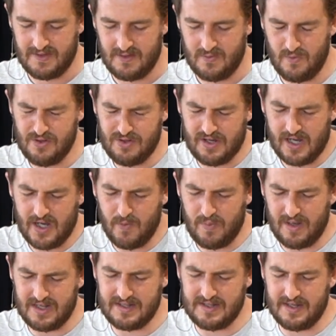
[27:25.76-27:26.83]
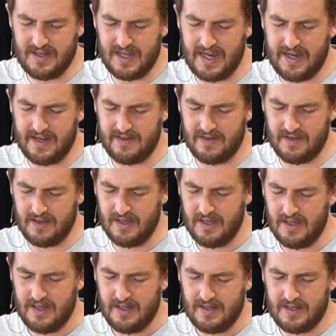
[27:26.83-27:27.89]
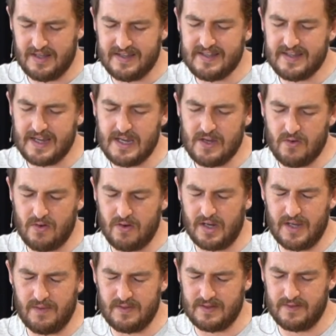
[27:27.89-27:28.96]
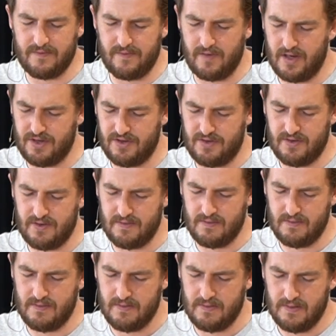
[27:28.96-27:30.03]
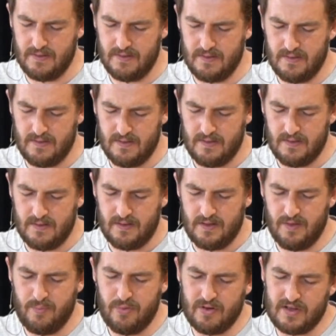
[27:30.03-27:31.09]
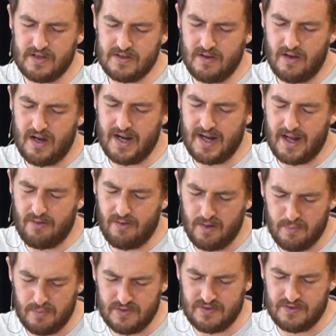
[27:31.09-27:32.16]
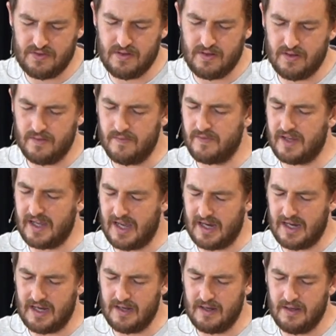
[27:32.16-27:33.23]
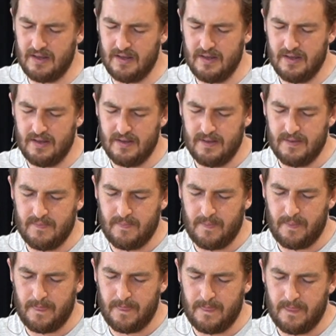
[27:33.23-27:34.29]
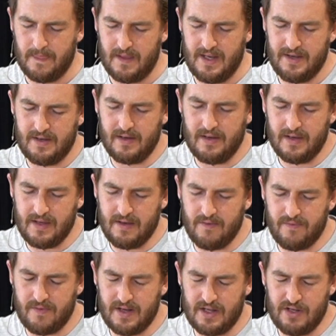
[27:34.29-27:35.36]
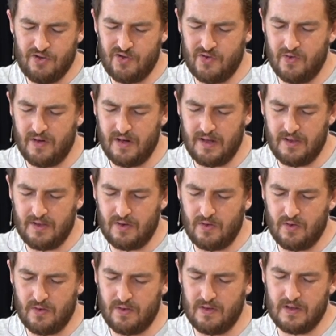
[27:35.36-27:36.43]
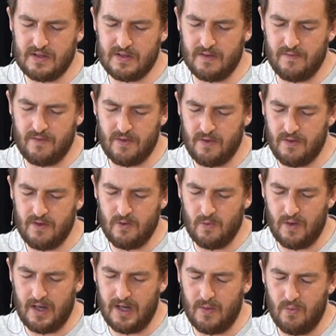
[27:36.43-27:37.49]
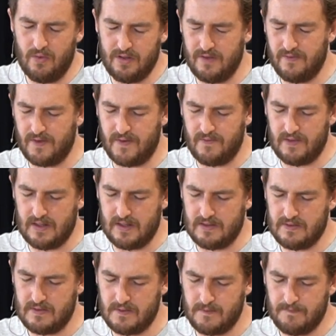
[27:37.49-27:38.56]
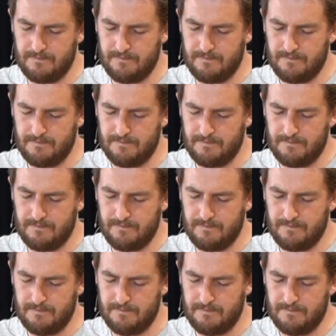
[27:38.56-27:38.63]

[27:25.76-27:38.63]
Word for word: Would you help us today to, to see your gifts afresh? To put aside our own pursuit of gain and to live and enjoy the goodness of who you are and what you've given us.